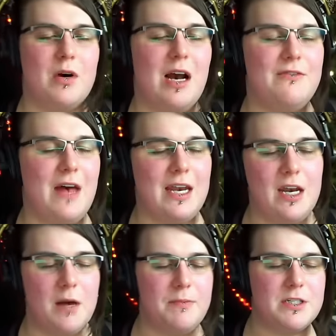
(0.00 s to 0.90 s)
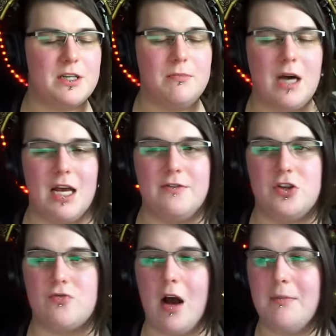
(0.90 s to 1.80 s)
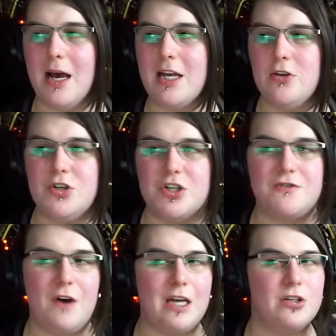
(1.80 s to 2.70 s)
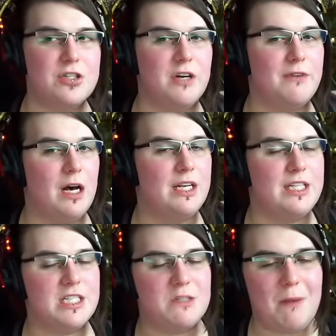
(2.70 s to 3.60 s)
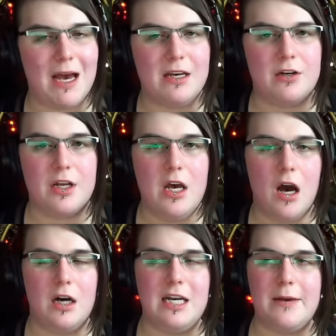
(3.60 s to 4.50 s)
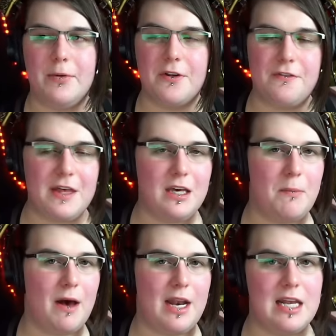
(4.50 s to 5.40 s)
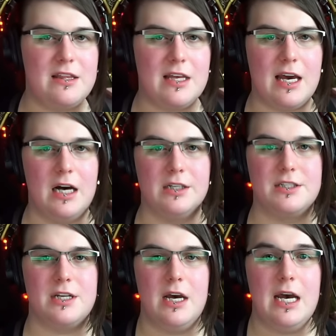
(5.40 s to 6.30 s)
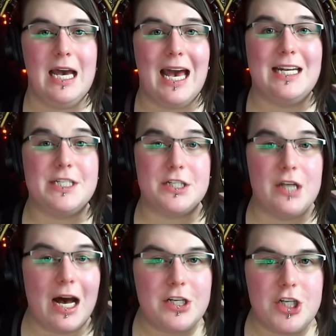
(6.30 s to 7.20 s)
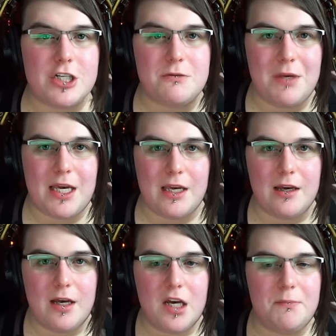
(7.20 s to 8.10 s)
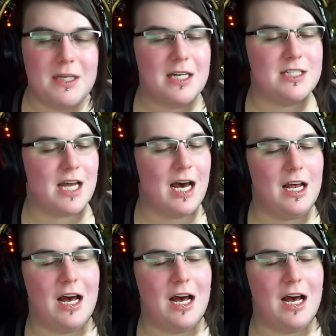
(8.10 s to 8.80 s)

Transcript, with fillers: where I've ended up in some kind of a drama and you just find yourself uninspired, unable to think about anything else. And it's not just me, because